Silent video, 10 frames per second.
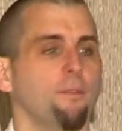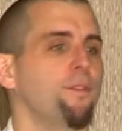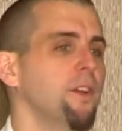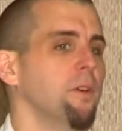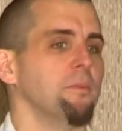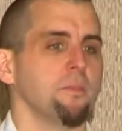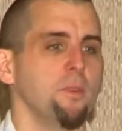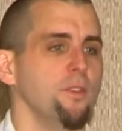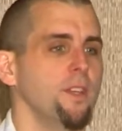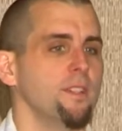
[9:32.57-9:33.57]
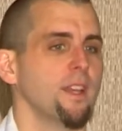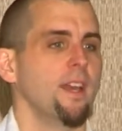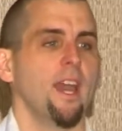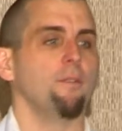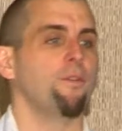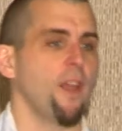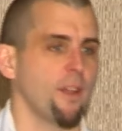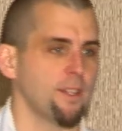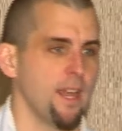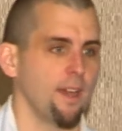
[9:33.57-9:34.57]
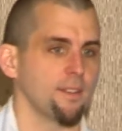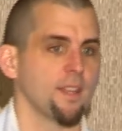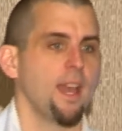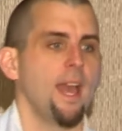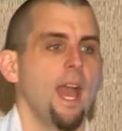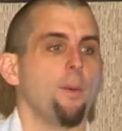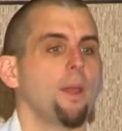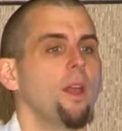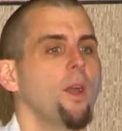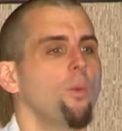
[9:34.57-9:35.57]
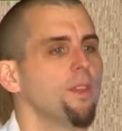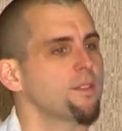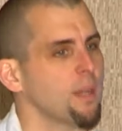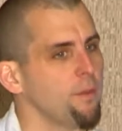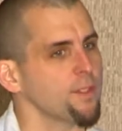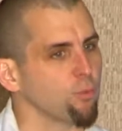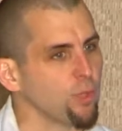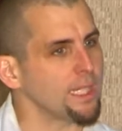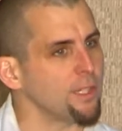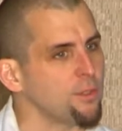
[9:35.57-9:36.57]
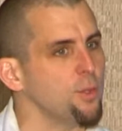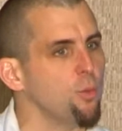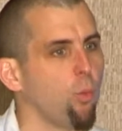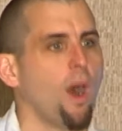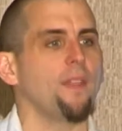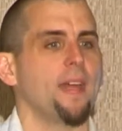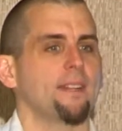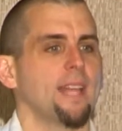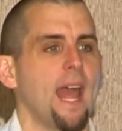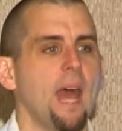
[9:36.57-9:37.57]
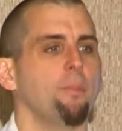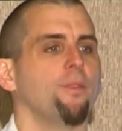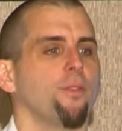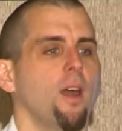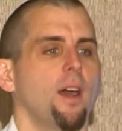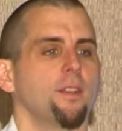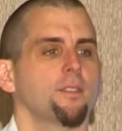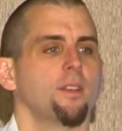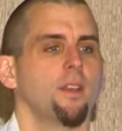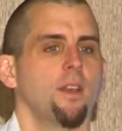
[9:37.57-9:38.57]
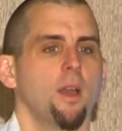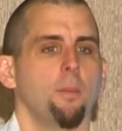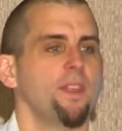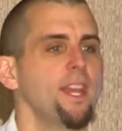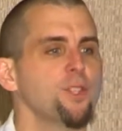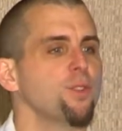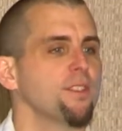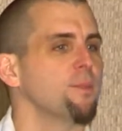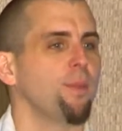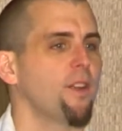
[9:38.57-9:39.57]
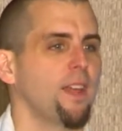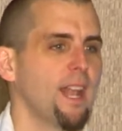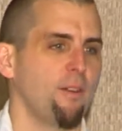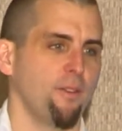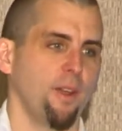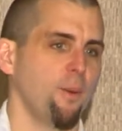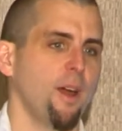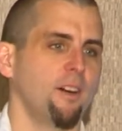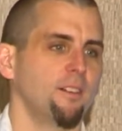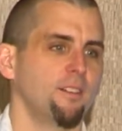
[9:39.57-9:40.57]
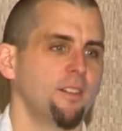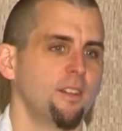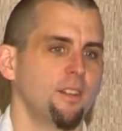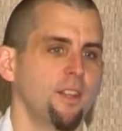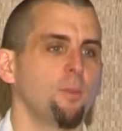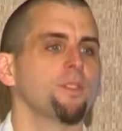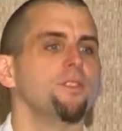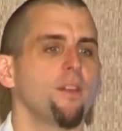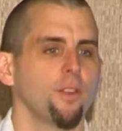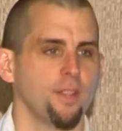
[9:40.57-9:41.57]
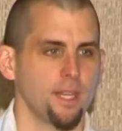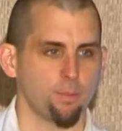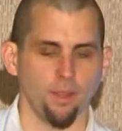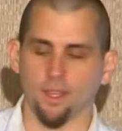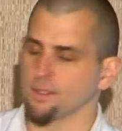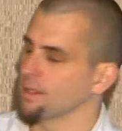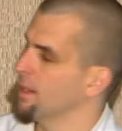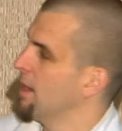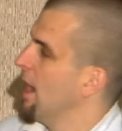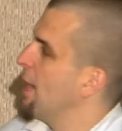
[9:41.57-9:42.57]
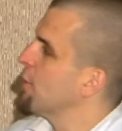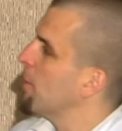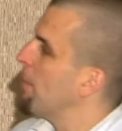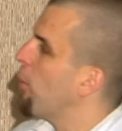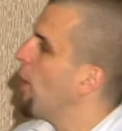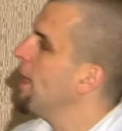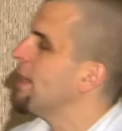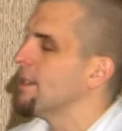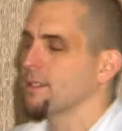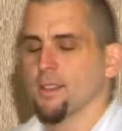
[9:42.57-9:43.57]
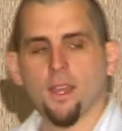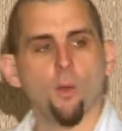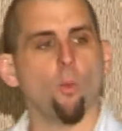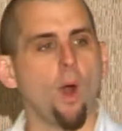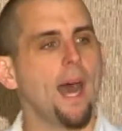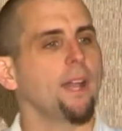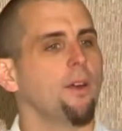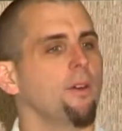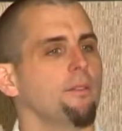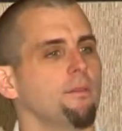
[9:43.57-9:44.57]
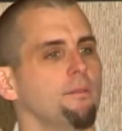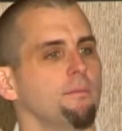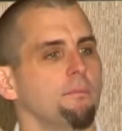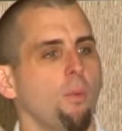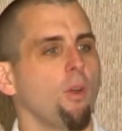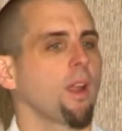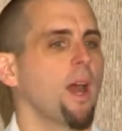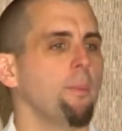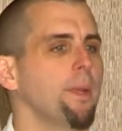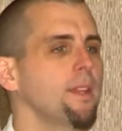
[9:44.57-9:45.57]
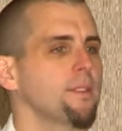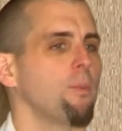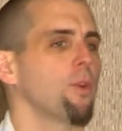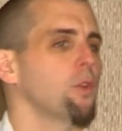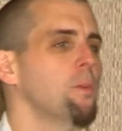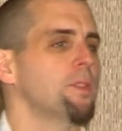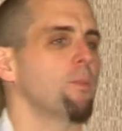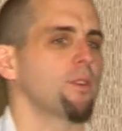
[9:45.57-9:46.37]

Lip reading: films and movies and fairy tales. And some of us really do want that to happen for us. But the history doesn't bear that out very well. It almost never takes place. And so my point is, why don't more companies and more groups and more